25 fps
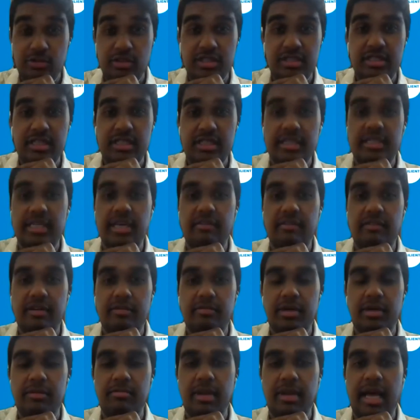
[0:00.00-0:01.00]
city
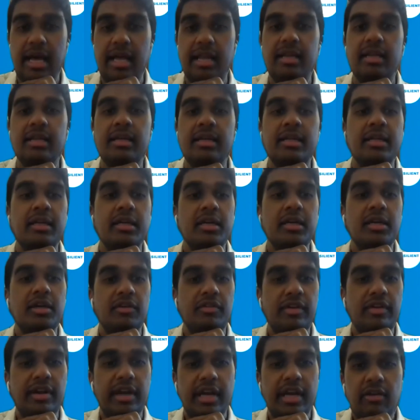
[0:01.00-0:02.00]
development plan?
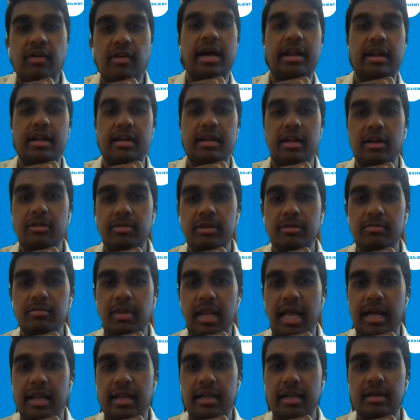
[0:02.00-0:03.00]
We require an urban
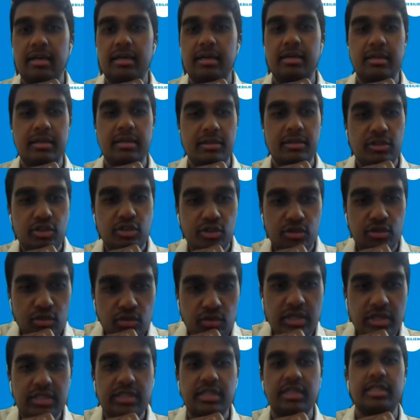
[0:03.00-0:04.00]
planner to
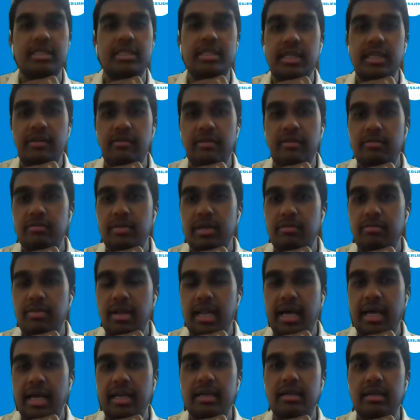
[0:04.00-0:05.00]
do a city development
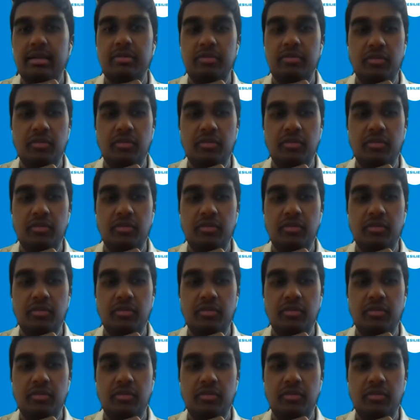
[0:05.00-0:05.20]
plan.